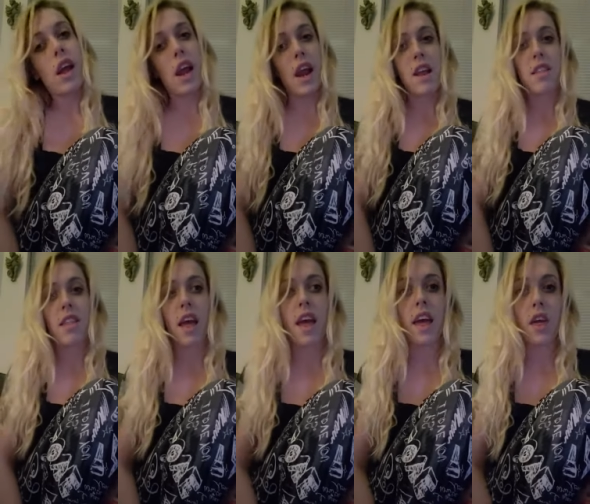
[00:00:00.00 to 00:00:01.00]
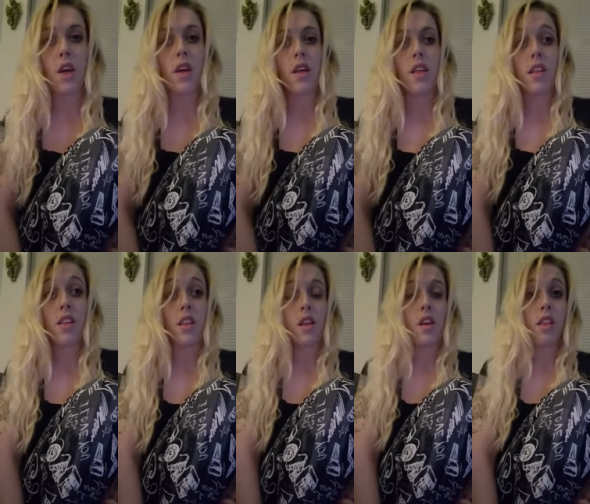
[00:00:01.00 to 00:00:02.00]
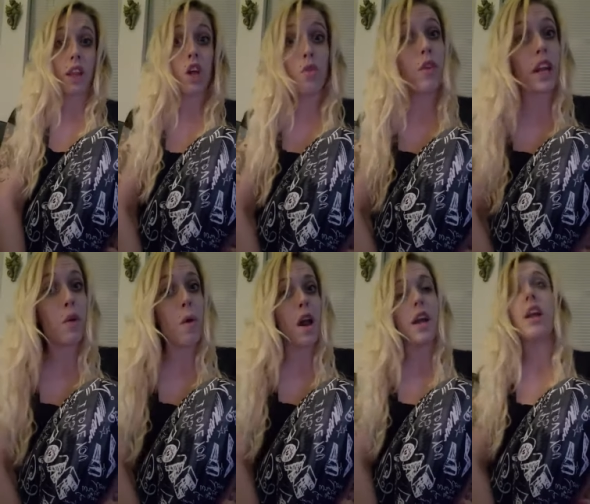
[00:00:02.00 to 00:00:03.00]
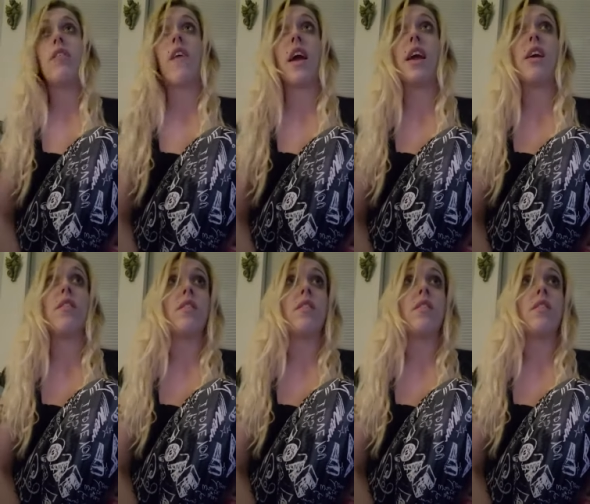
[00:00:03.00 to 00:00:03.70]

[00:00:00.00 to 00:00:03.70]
and it's like like you really want it, right?